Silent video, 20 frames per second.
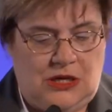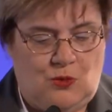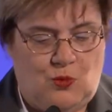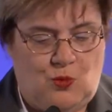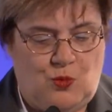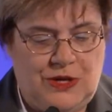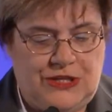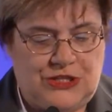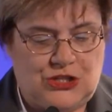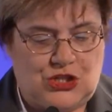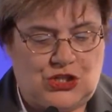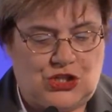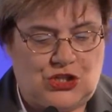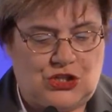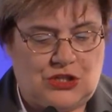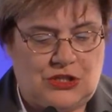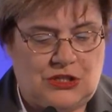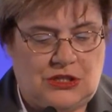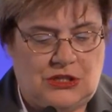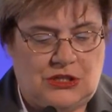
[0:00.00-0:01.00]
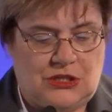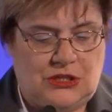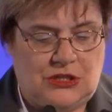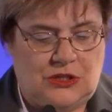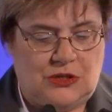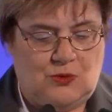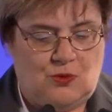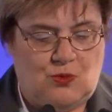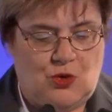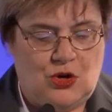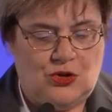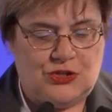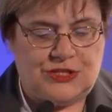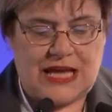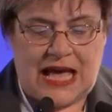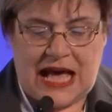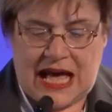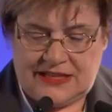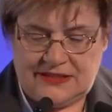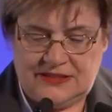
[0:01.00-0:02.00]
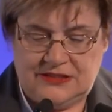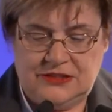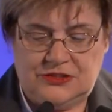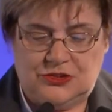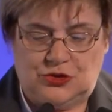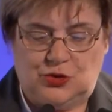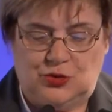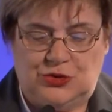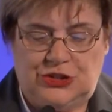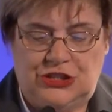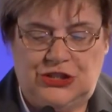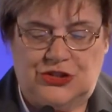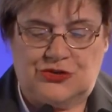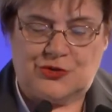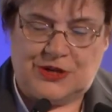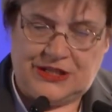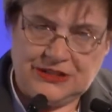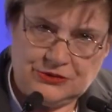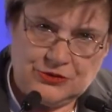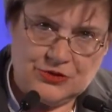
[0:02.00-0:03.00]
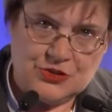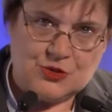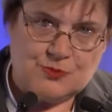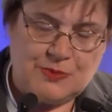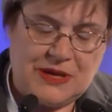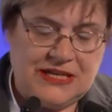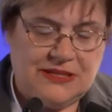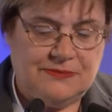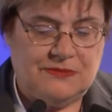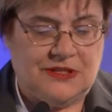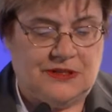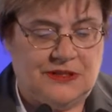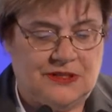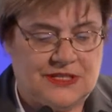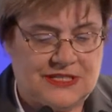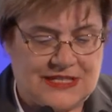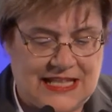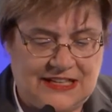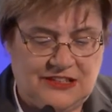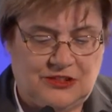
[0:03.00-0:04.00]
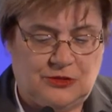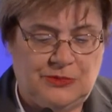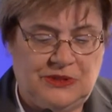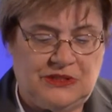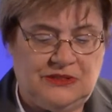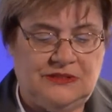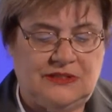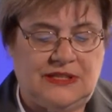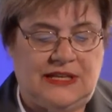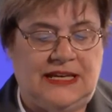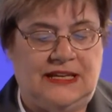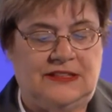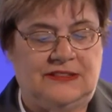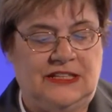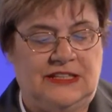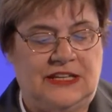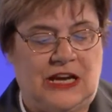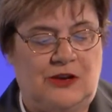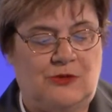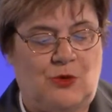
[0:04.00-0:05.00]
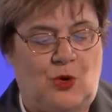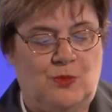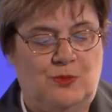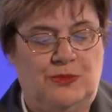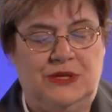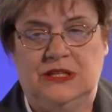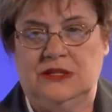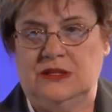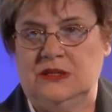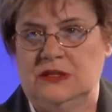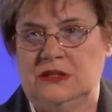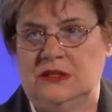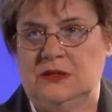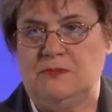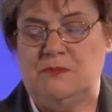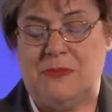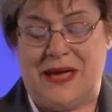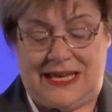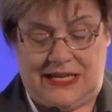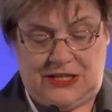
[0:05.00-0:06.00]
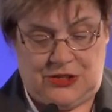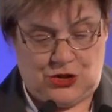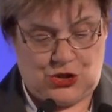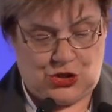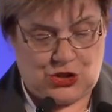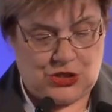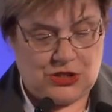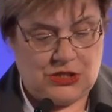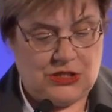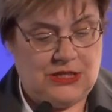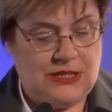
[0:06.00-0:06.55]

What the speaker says: which was added to the Trento Statement and the Nairobi page.